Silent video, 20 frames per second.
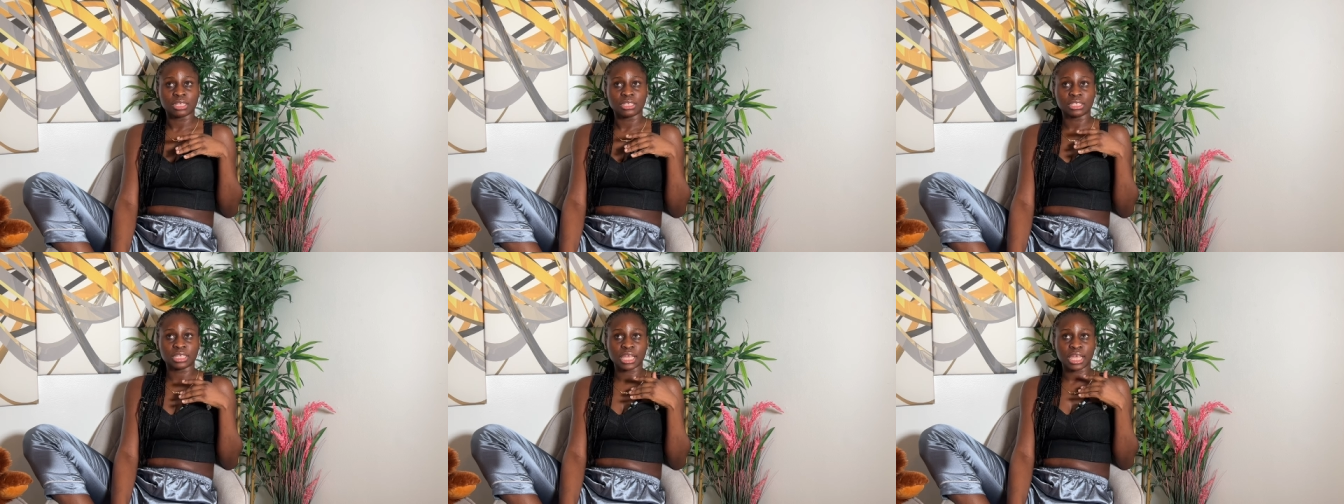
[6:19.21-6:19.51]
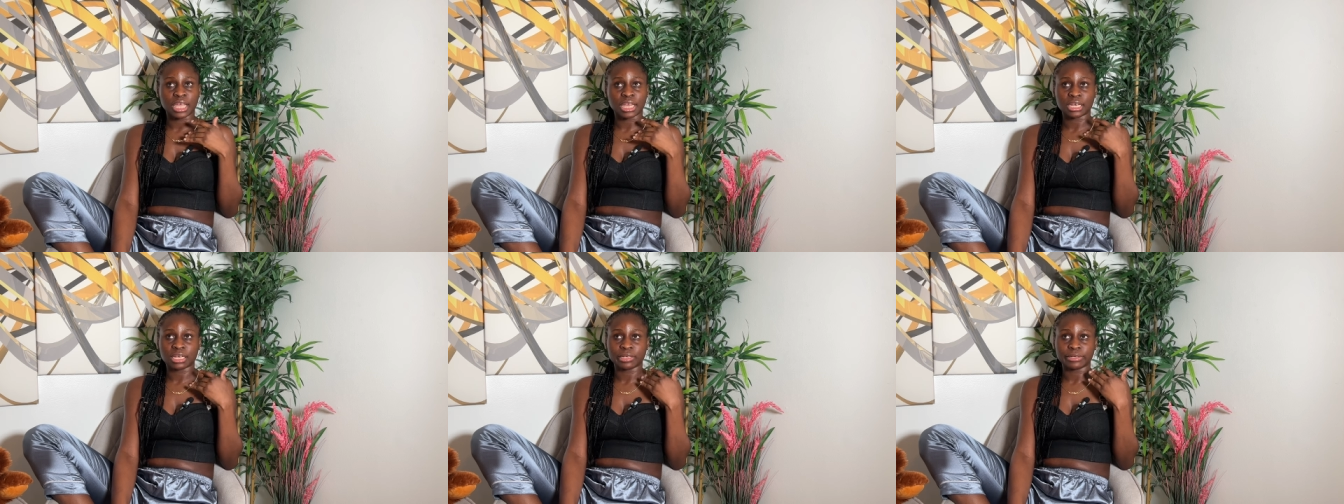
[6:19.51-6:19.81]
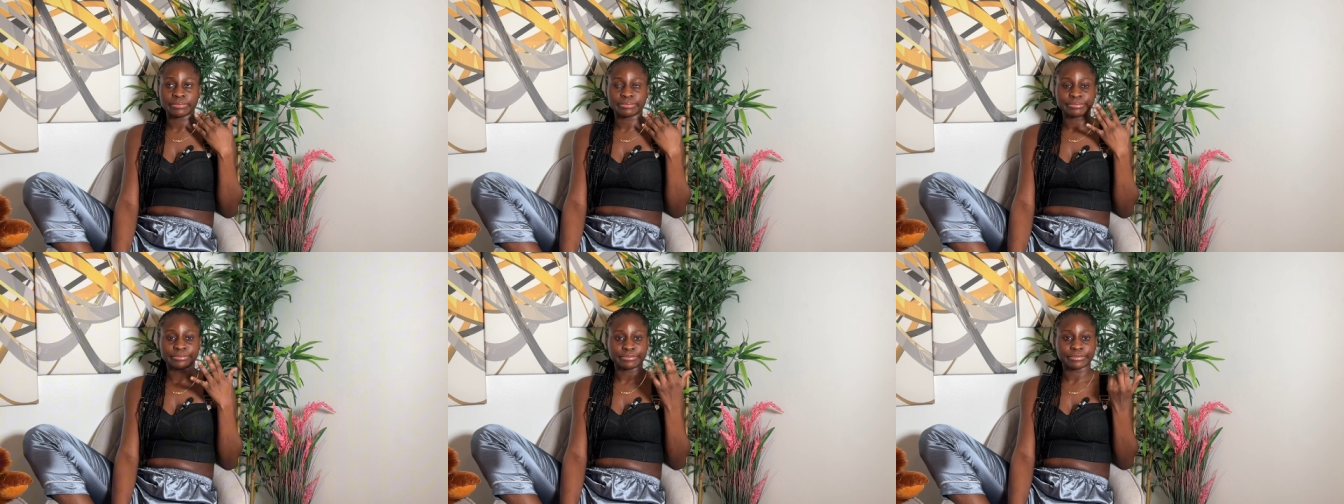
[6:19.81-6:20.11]

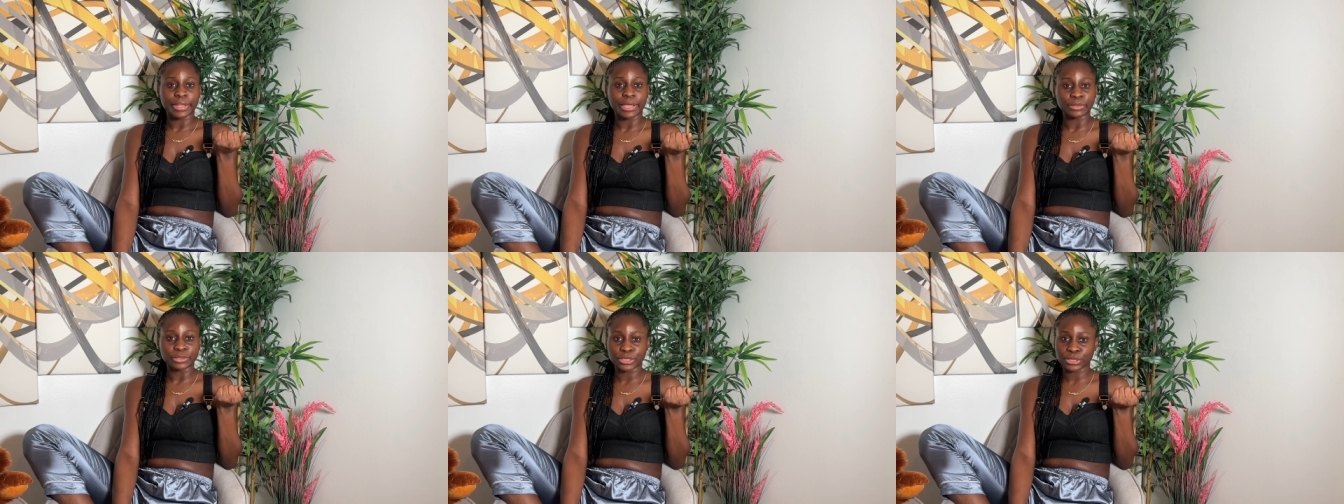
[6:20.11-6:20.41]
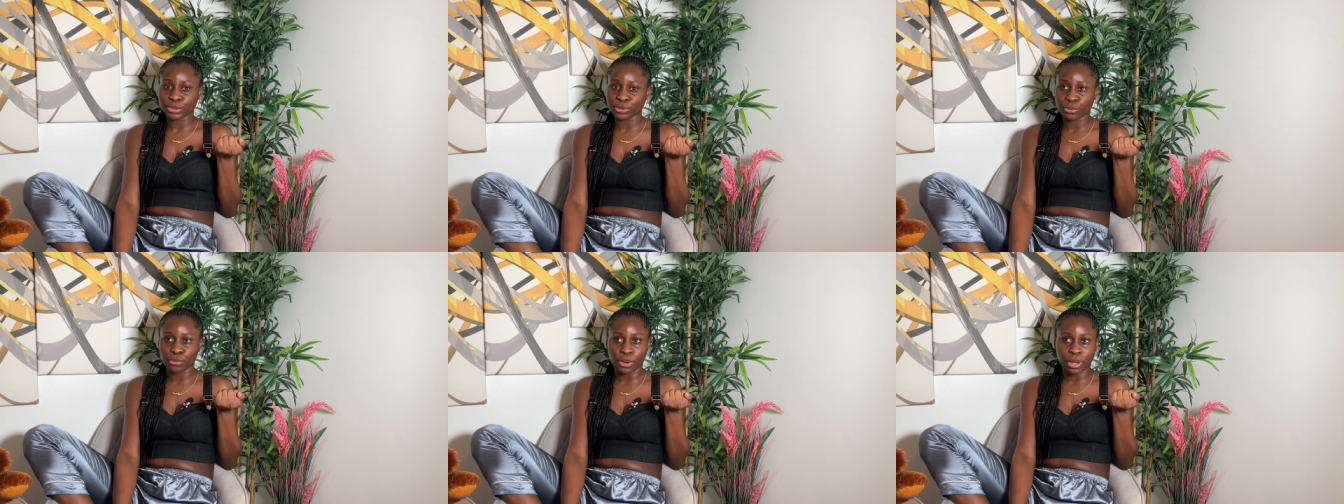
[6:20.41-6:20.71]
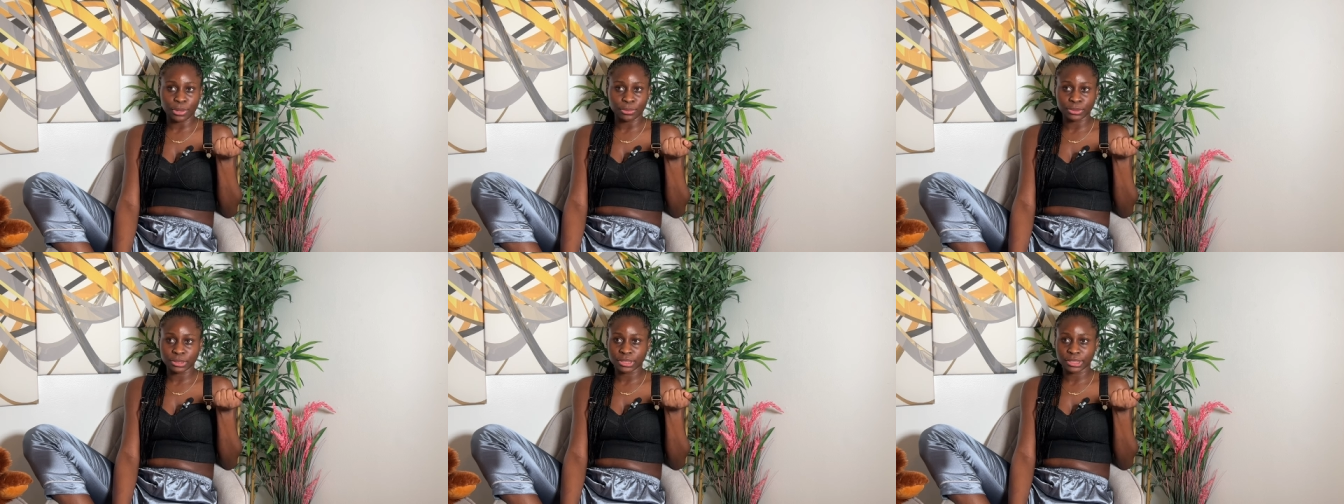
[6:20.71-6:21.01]
Then I'll just go
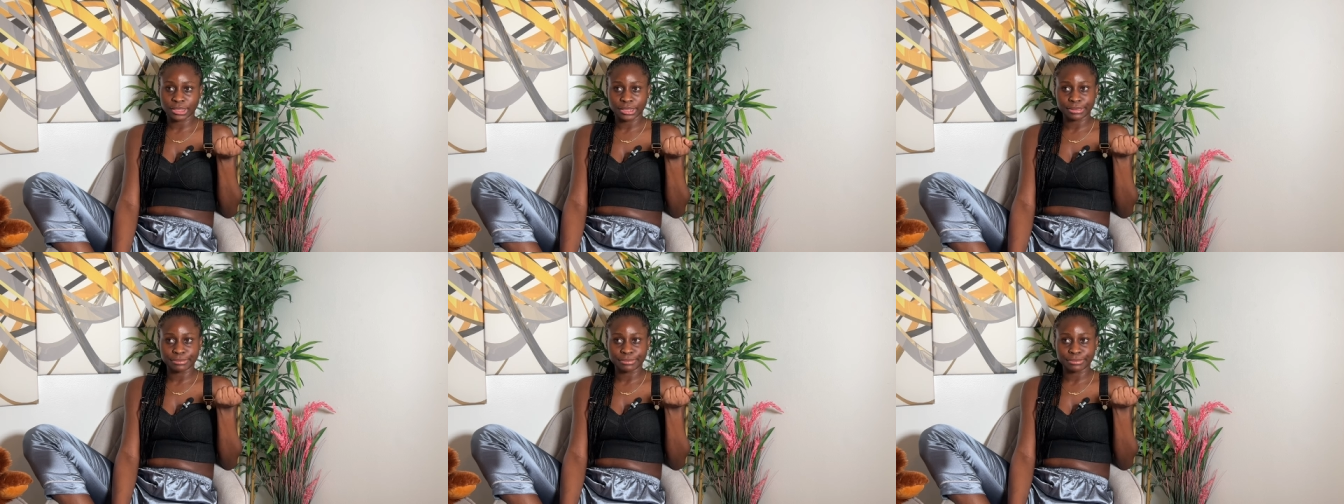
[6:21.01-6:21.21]
out.